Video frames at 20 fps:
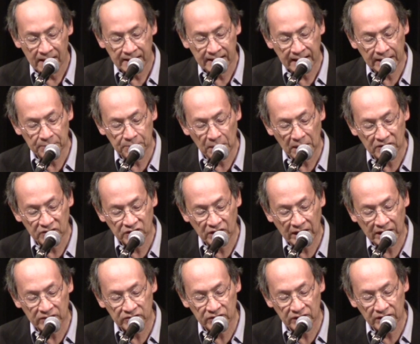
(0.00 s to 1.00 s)
Yet by
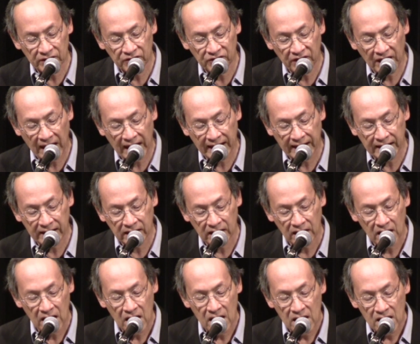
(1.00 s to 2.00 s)
changing saying,
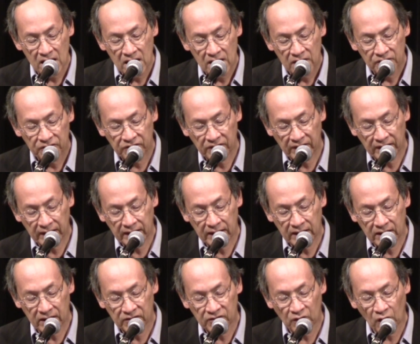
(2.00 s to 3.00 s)
seeing
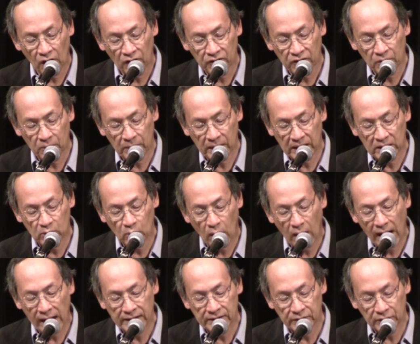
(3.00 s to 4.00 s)
is also made
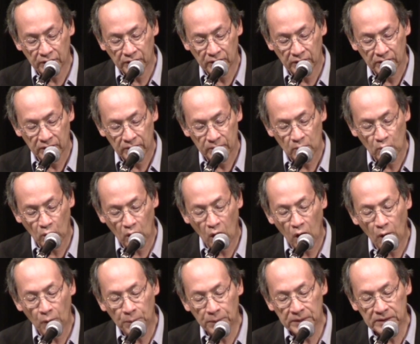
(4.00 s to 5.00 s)
wider, more
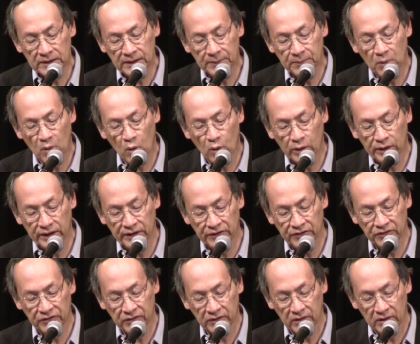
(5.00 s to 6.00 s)
openly
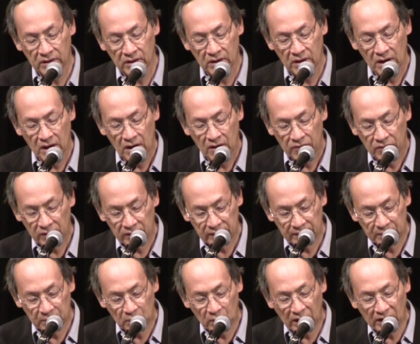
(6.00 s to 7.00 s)
porous. The
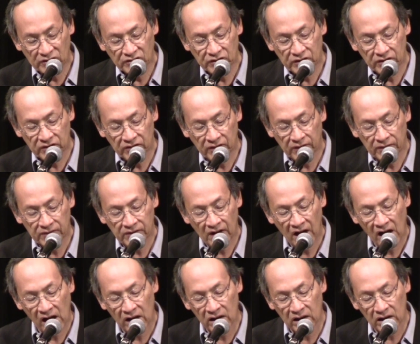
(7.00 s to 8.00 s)
liberations of
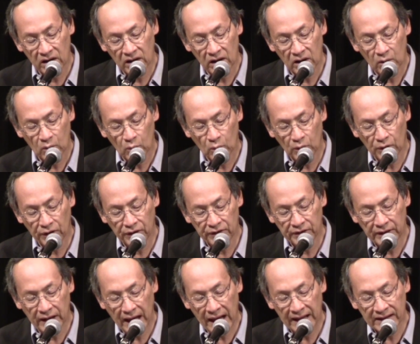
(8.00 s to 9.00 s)
tongue,
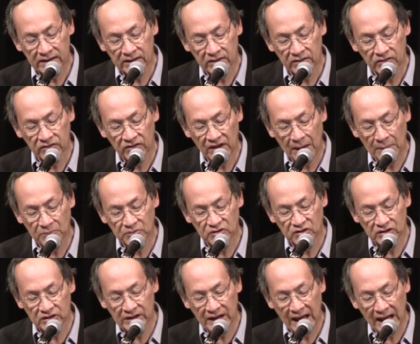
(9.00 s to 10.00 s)
word, and
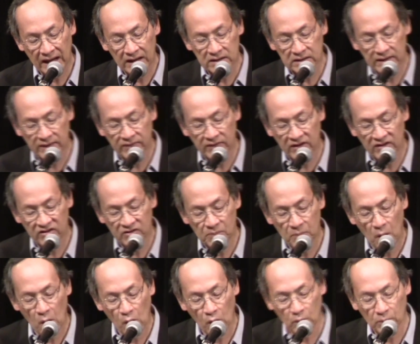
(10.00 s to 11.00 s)
conception held in these
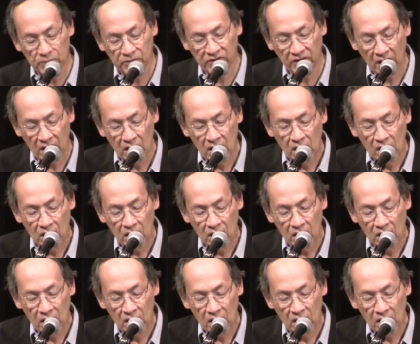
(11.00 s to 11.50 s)
poems